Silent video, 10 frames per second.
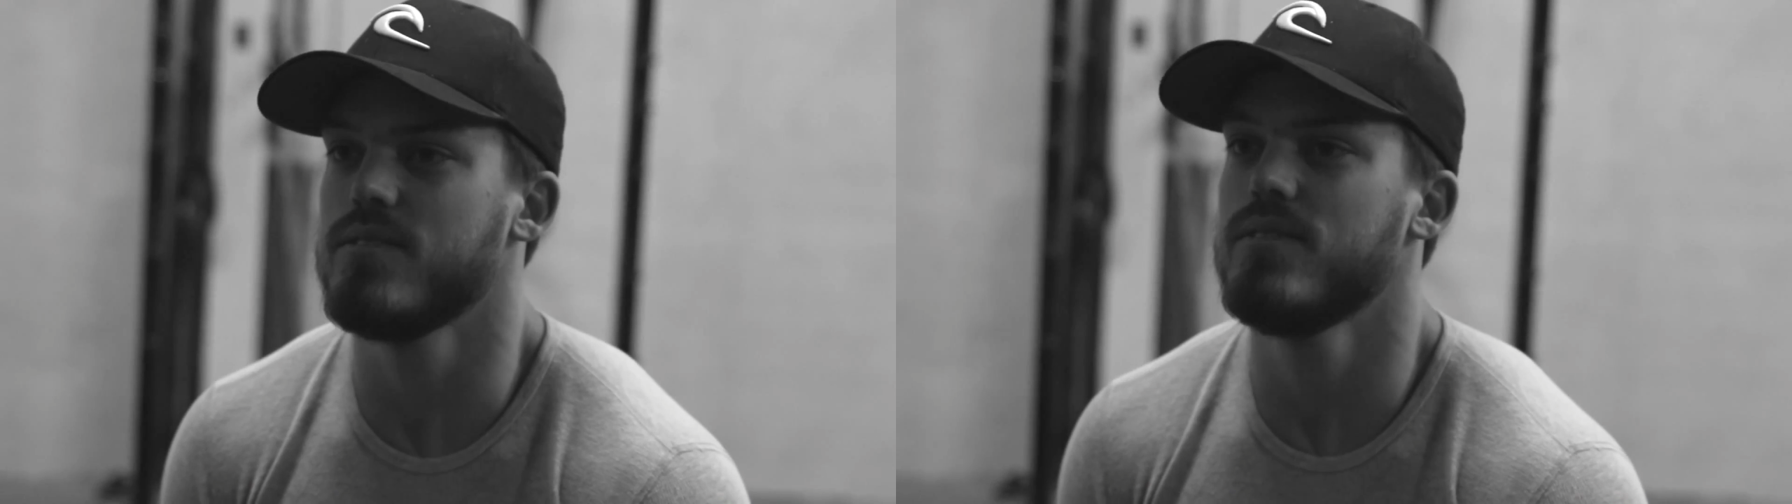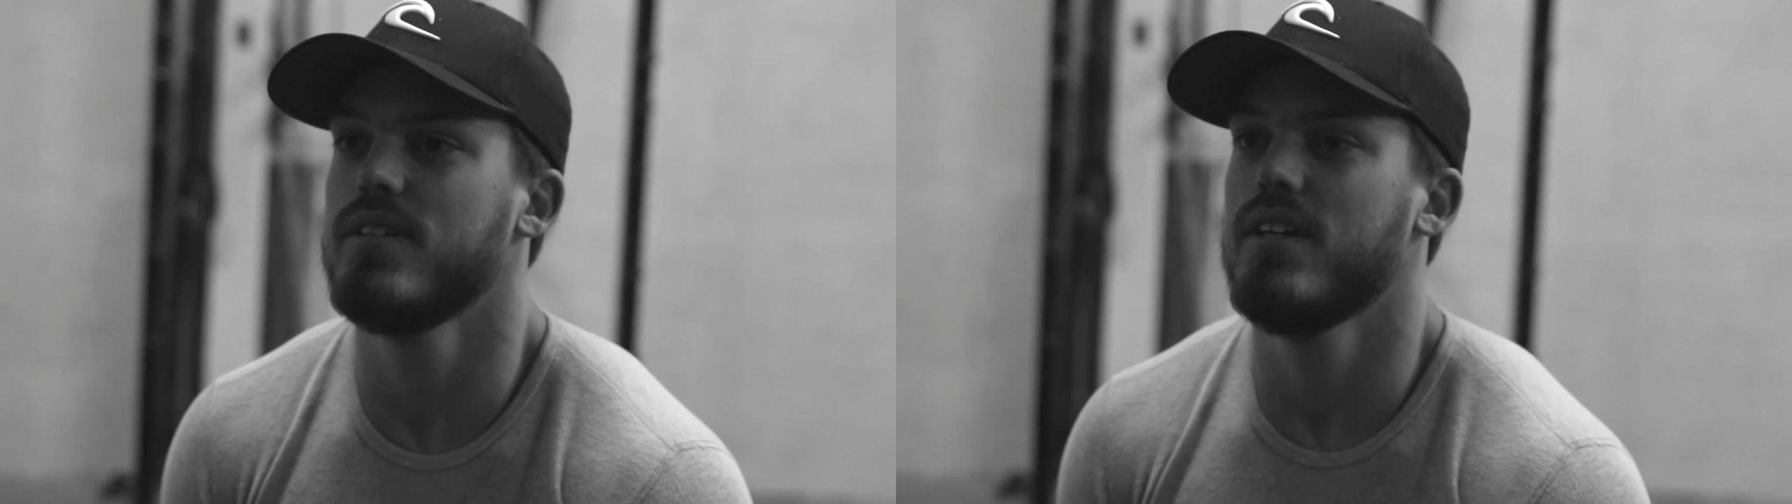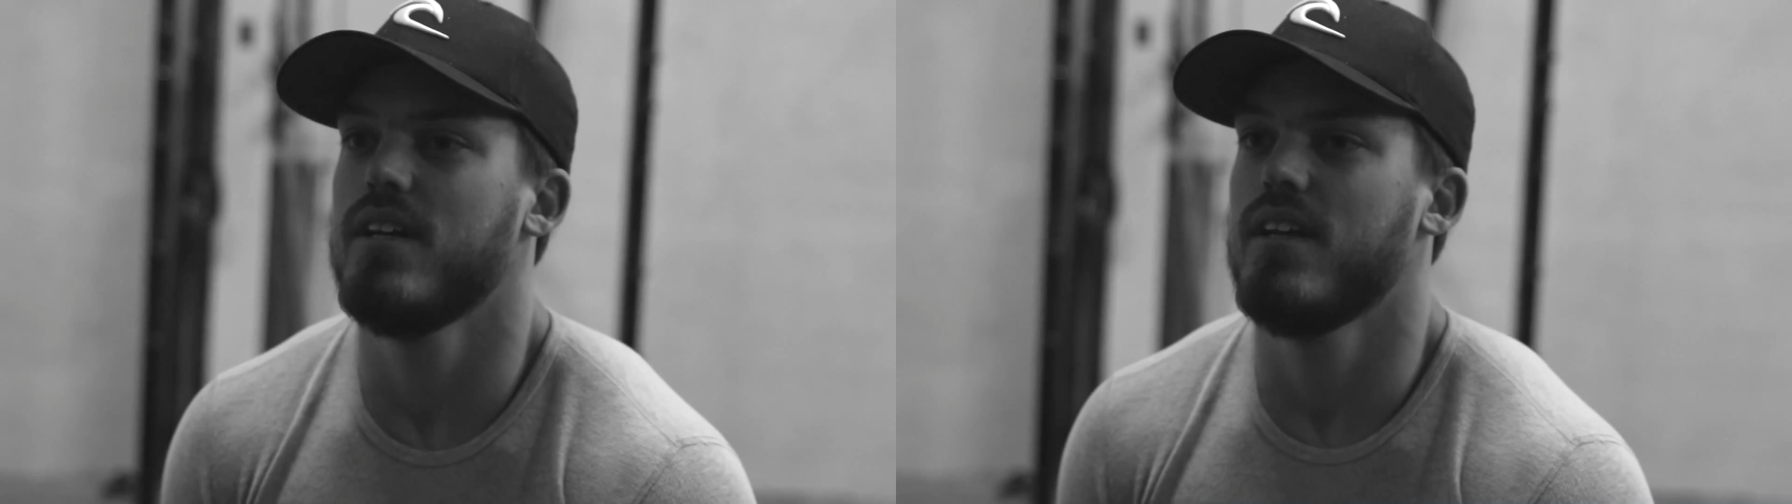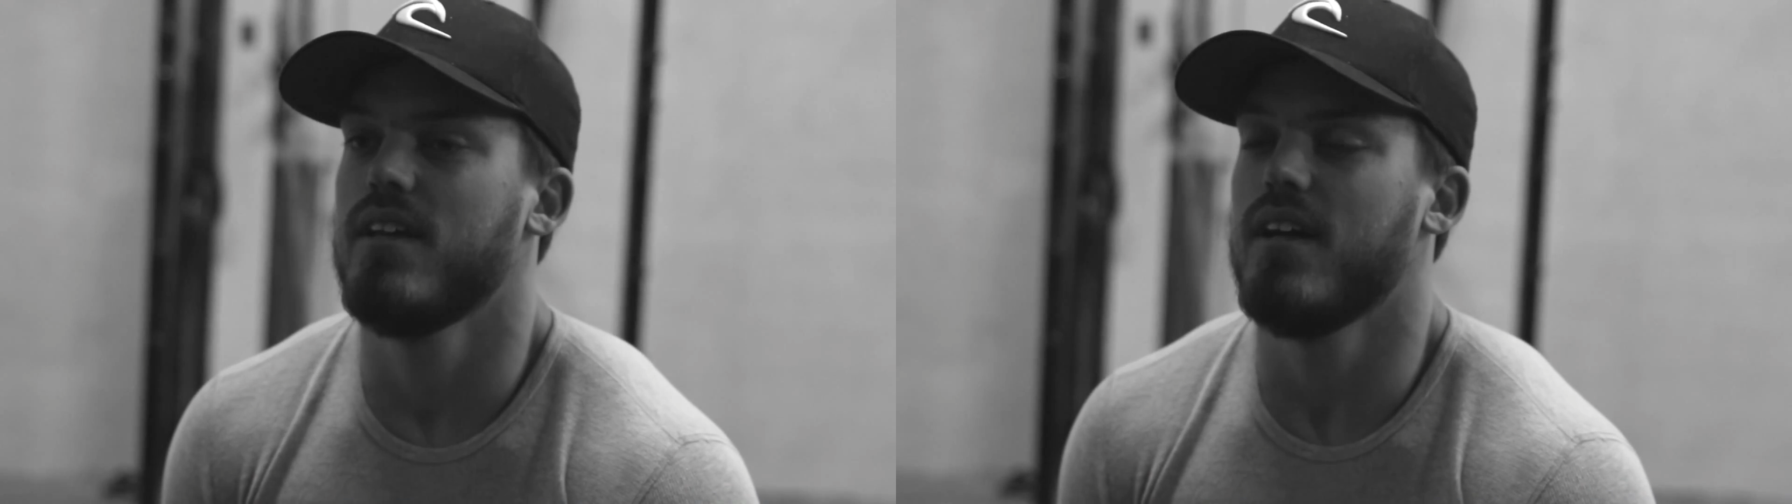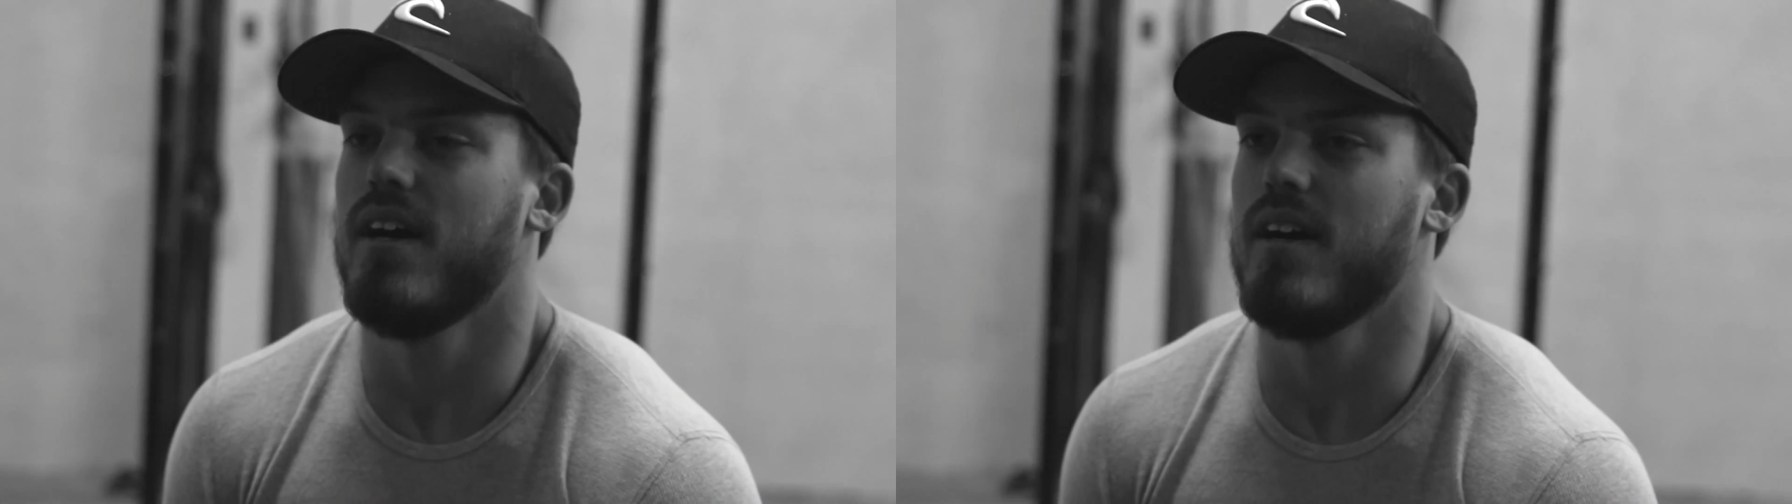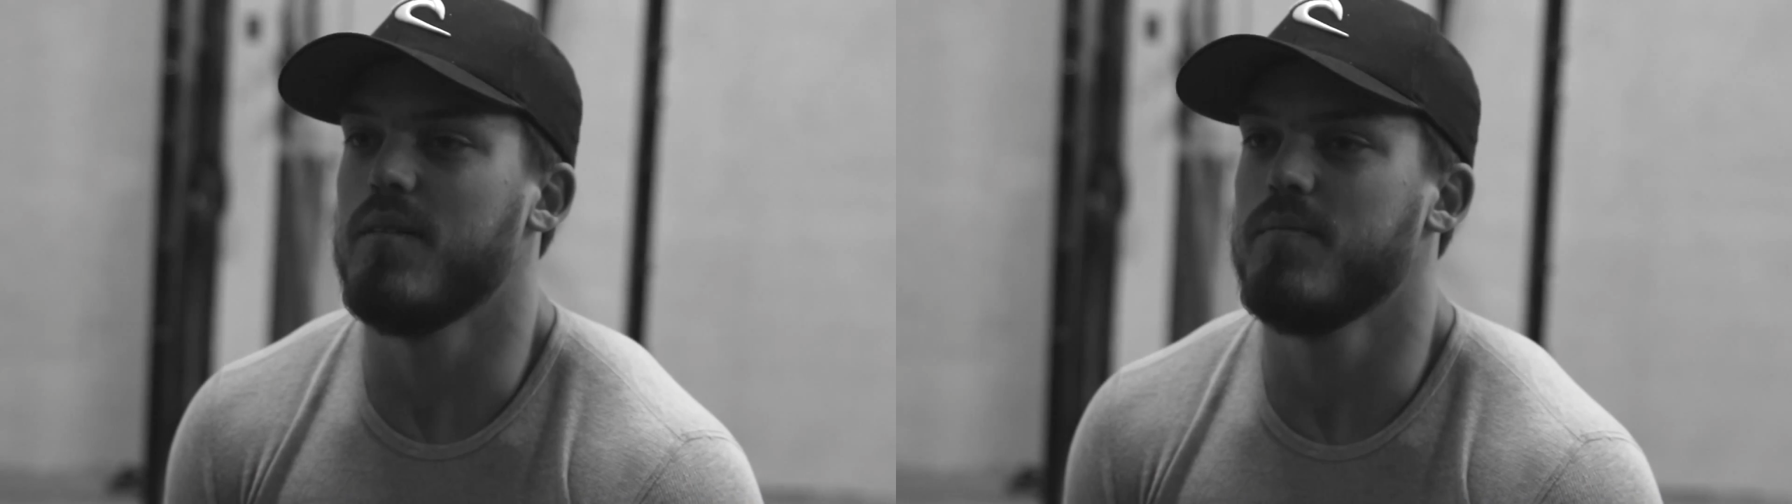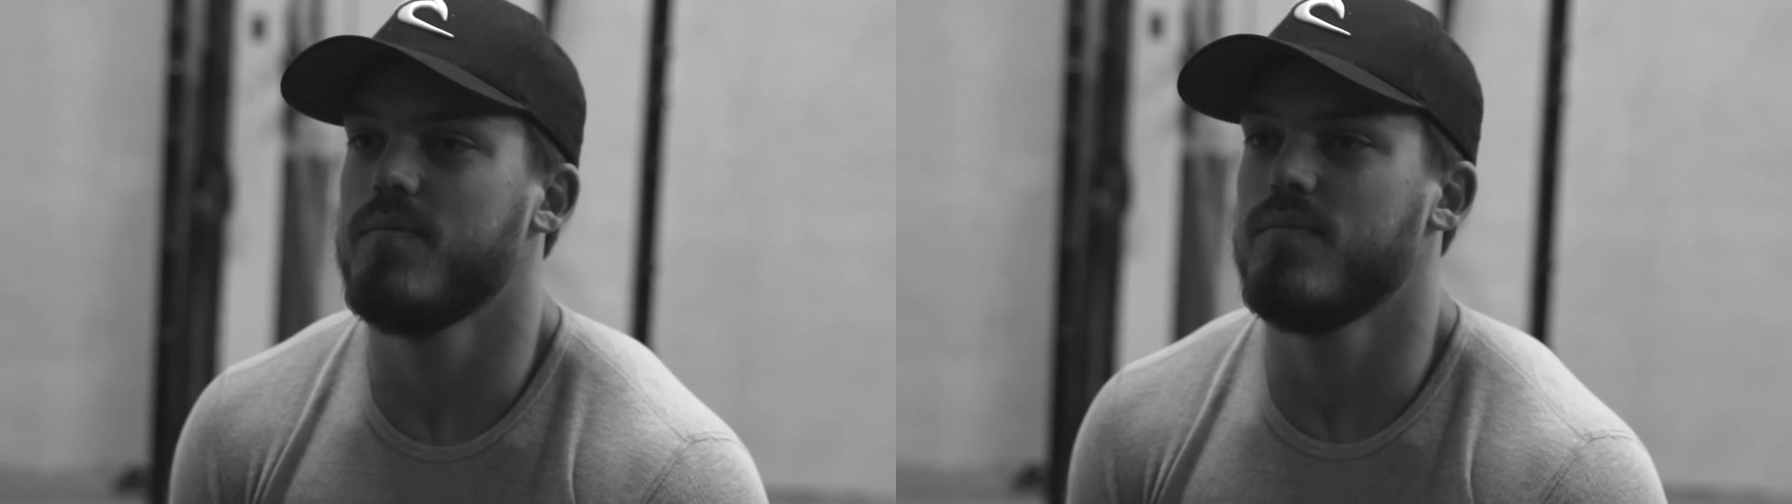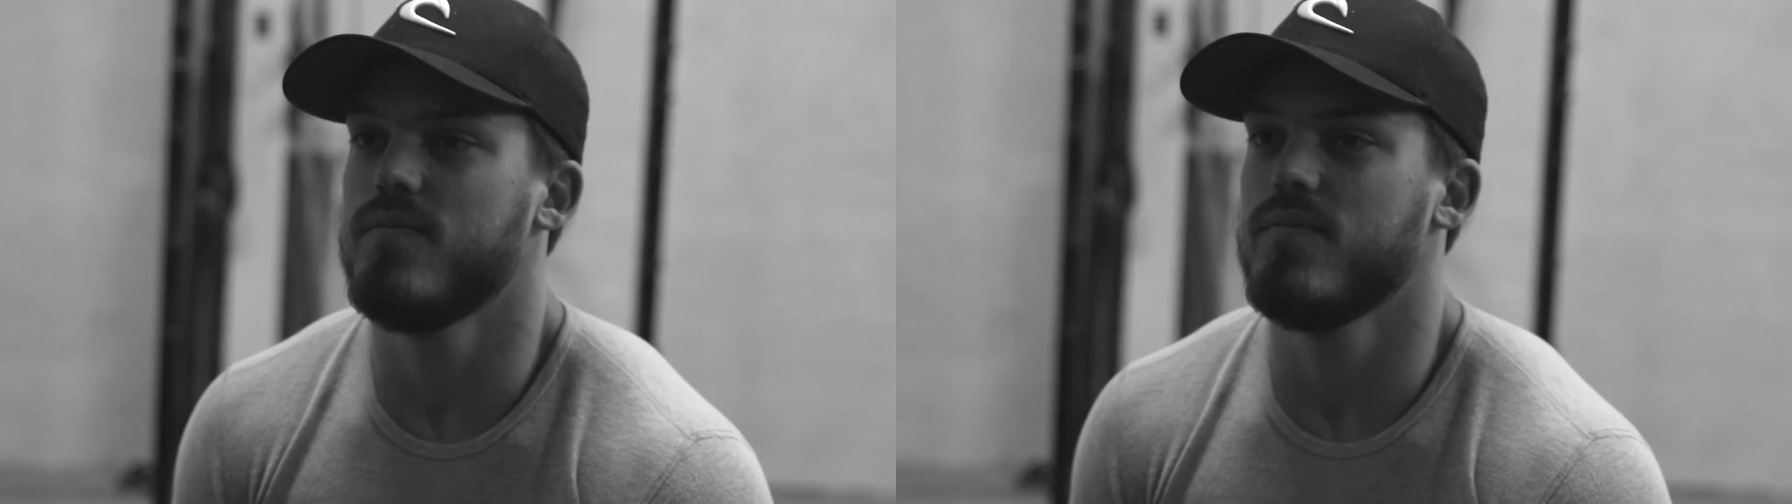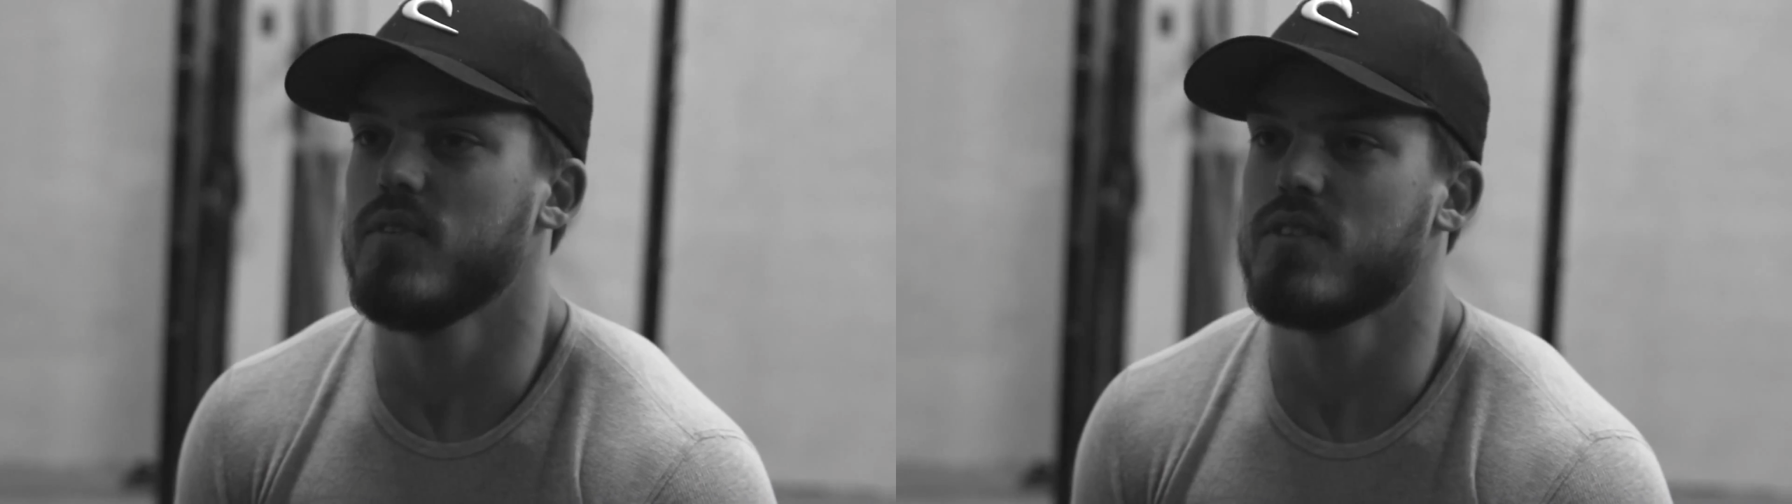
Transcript: you